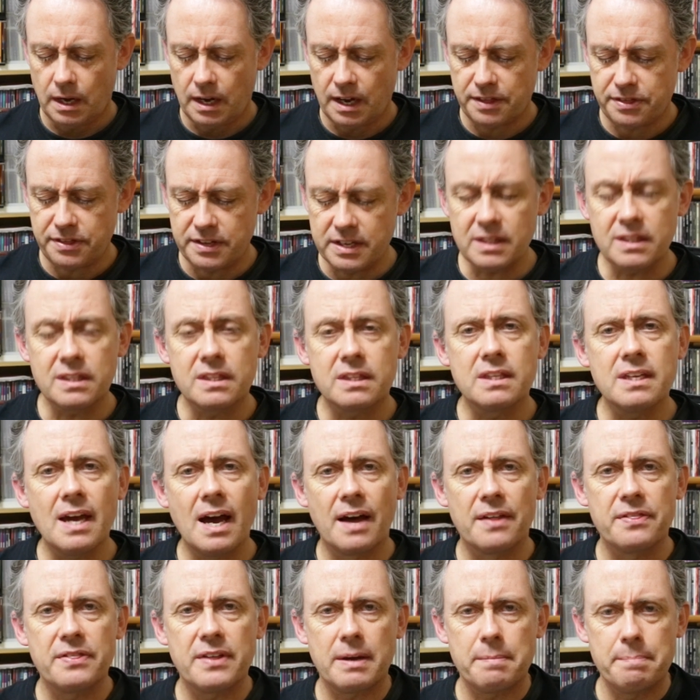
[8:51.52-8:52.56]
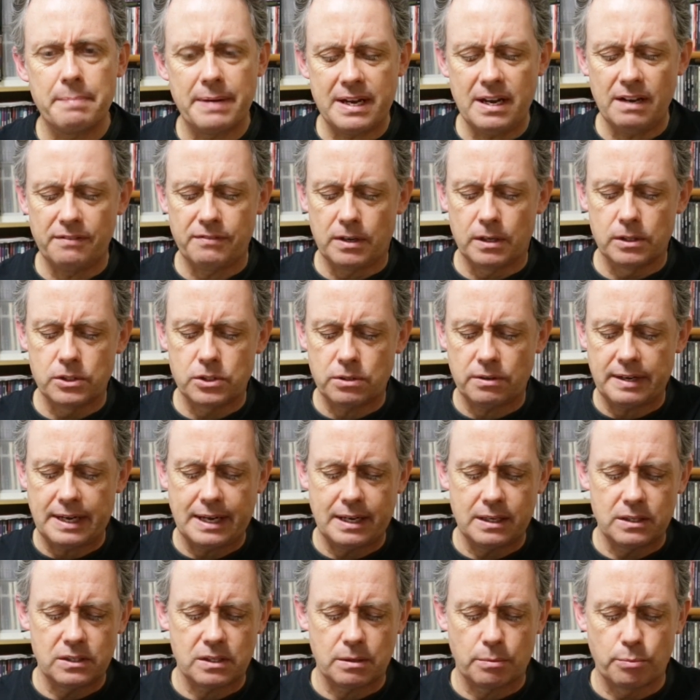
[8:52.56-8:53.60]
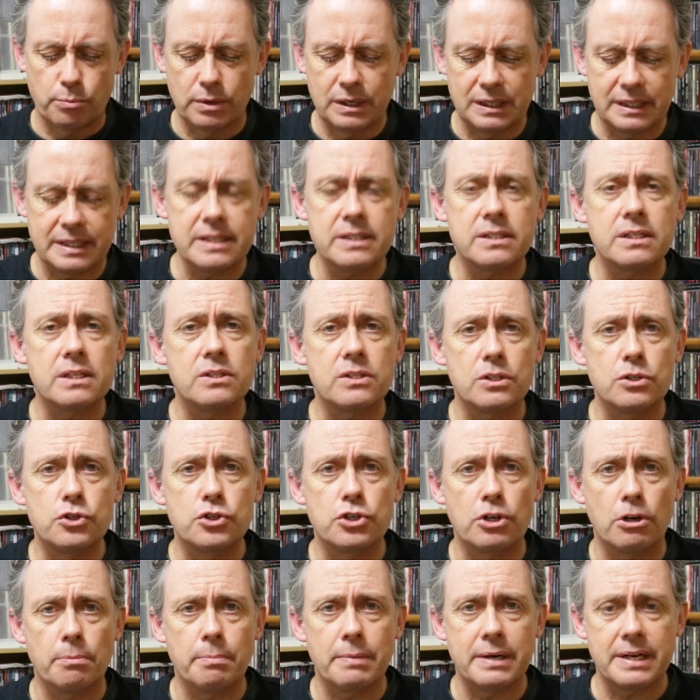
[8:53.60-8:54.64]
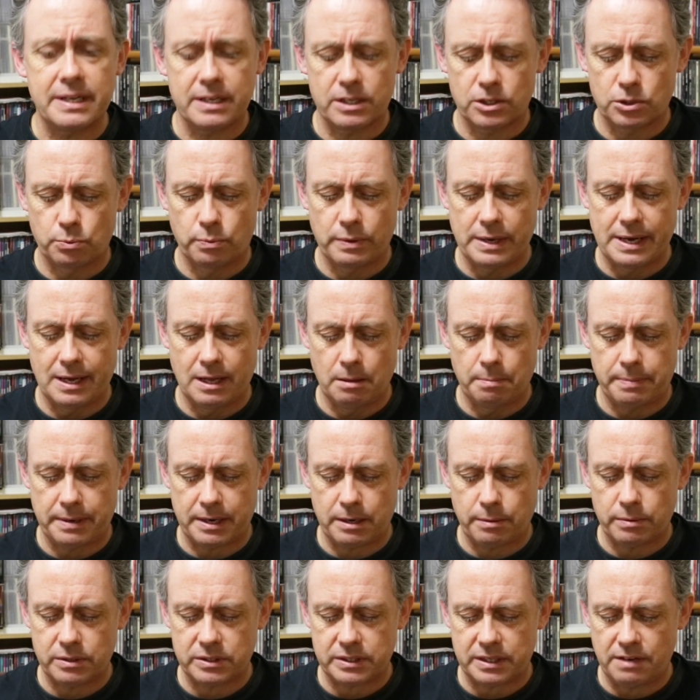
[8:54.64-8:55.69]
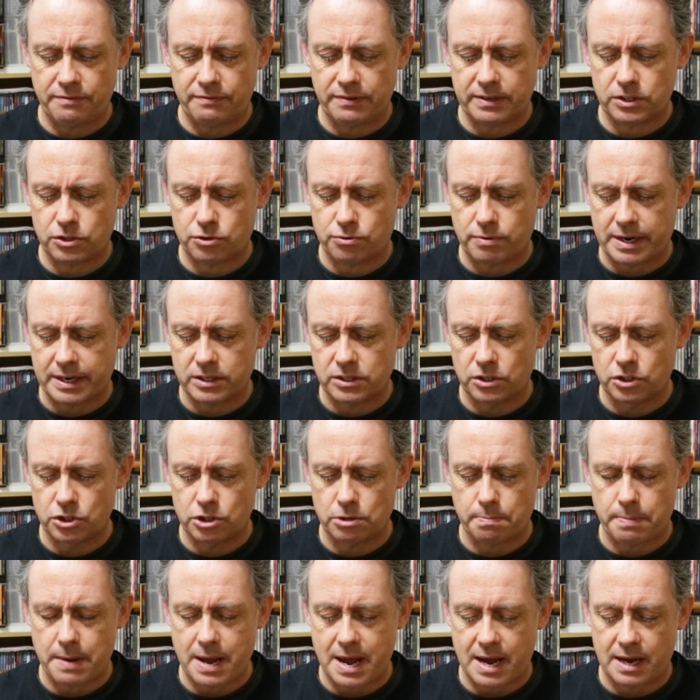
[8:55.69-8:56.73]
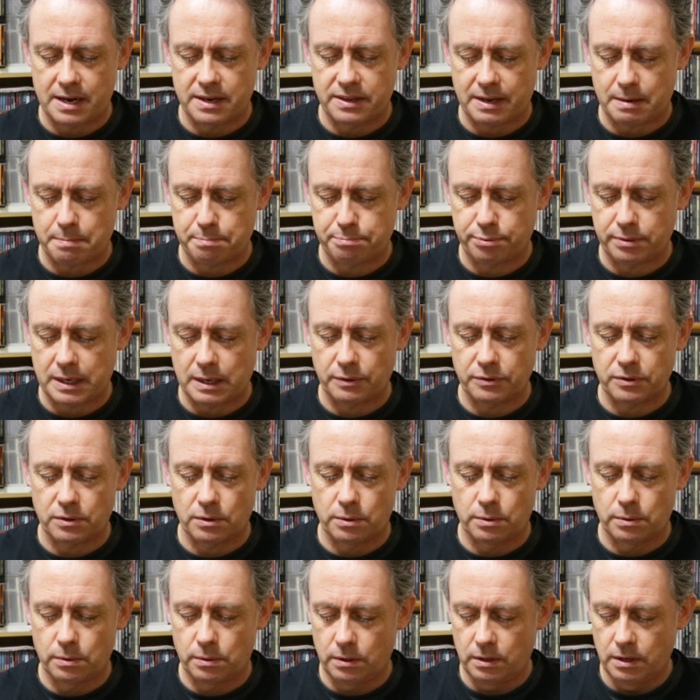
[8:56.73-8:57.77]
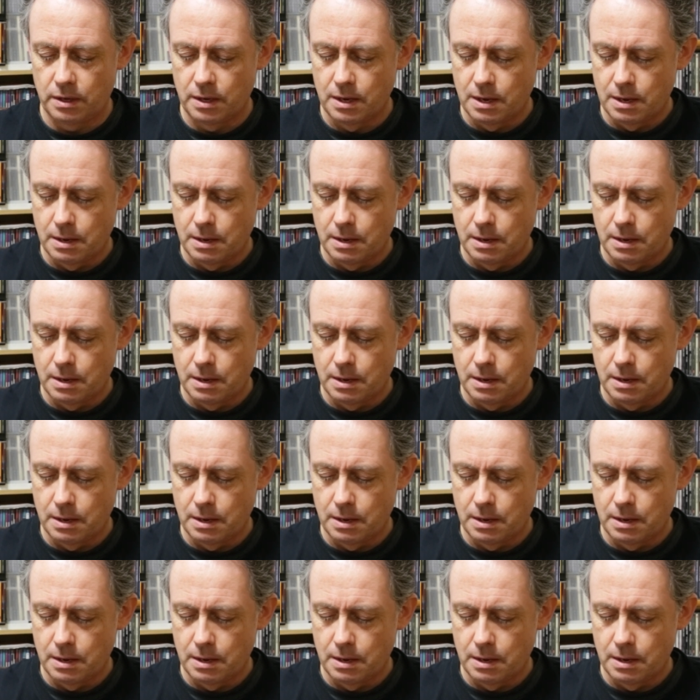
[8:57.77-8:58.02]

I think, yeah, they may have also had some releases in Germany as well, but it was Avex Trax in Japan that put out the whole